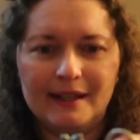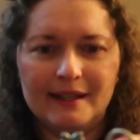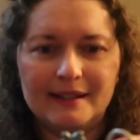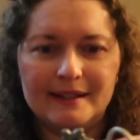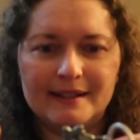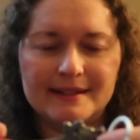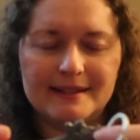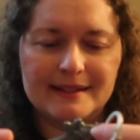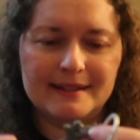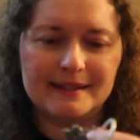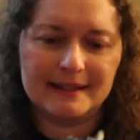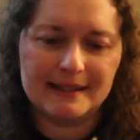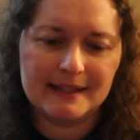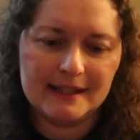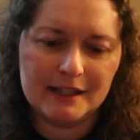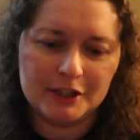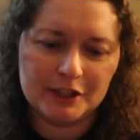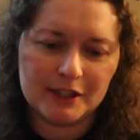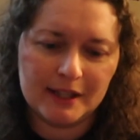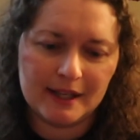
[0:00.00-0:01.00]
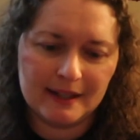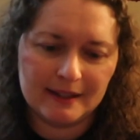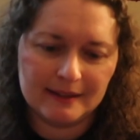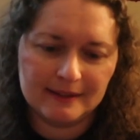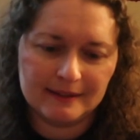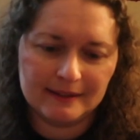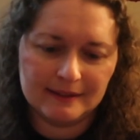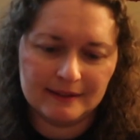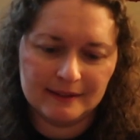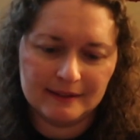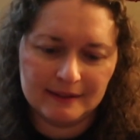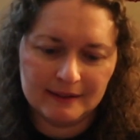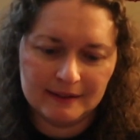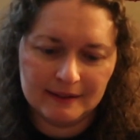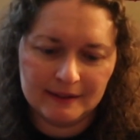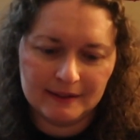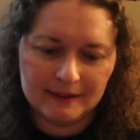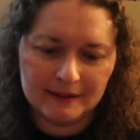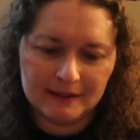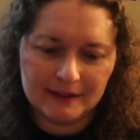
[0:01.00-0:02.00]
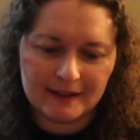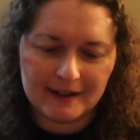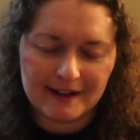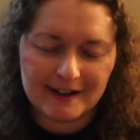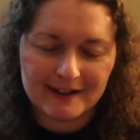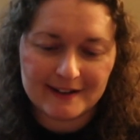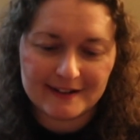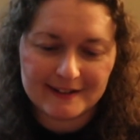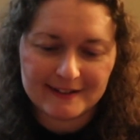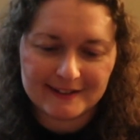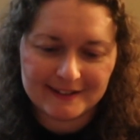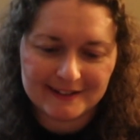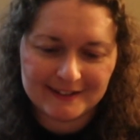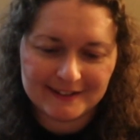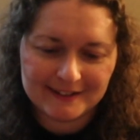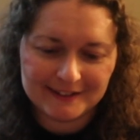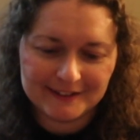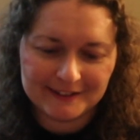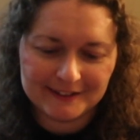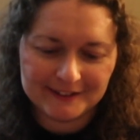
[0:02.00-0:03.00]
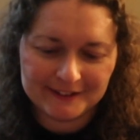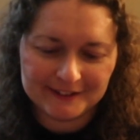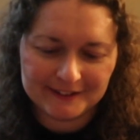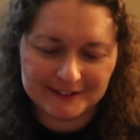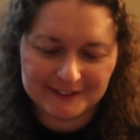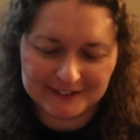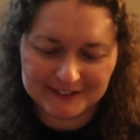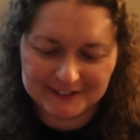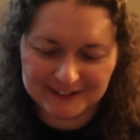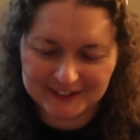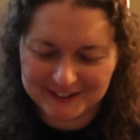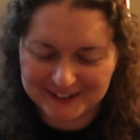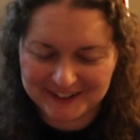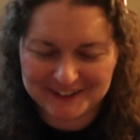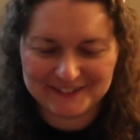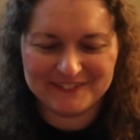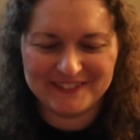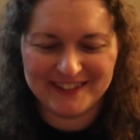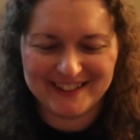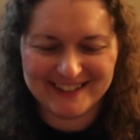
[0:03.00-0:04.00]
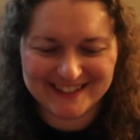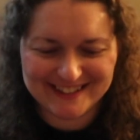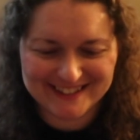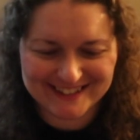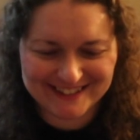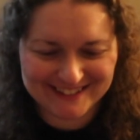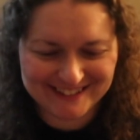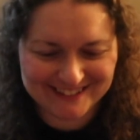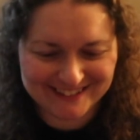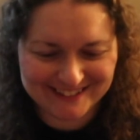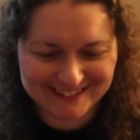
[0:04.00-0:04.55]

And this is a keychain. I love this.